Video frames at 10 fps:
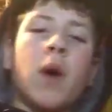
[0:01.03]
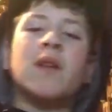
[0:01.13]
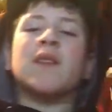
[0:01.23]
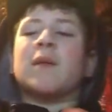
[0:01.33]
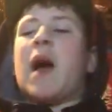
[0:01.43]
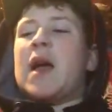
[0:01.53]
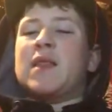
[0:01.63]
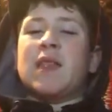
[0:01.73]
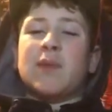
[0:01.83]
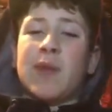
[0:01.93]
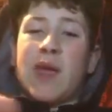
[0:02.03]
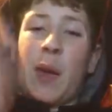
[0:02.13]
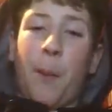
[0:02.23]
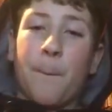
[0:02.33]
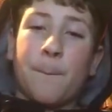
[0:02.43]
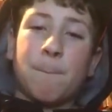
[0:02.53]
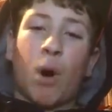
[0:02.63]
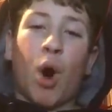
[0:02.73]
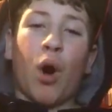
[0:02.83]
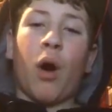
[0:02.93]
what is up guys? It is me,
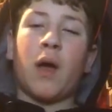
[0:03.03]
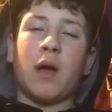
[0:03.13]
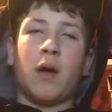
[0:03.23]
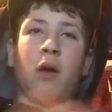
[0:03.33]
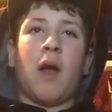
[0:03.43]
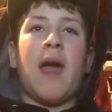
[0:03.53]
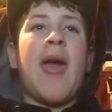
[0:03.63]
Paul here,